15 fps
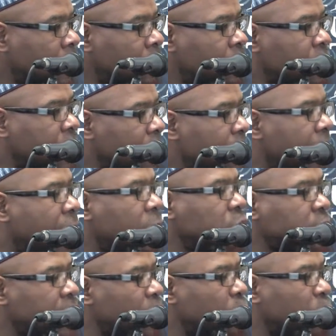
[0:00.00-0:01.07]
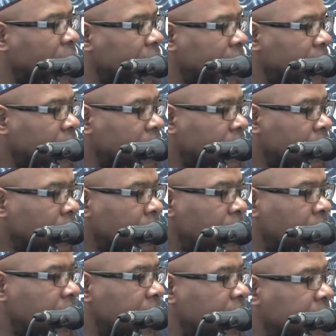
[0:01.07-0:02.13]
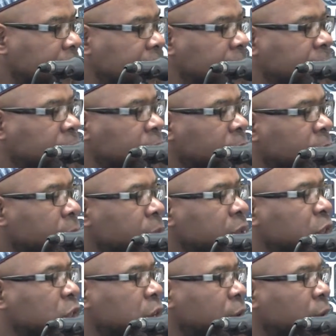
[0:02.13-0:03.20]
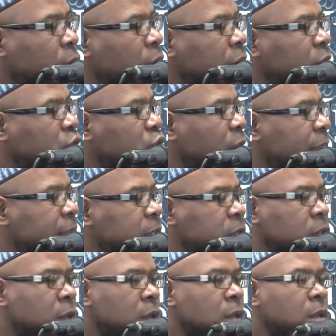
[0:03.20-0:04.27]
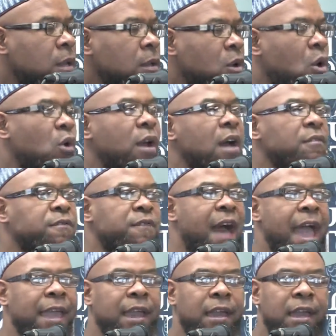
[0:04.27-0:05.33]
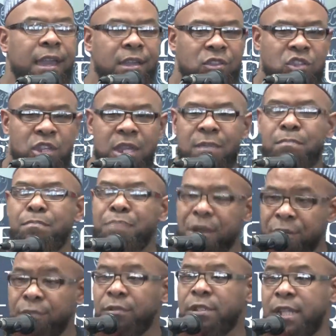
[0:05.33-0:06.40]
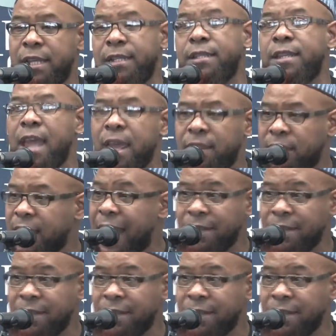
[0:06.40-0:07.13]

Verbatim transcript: Somehow, someway, the lady's material, her dress, caught on fire and she burnt to death.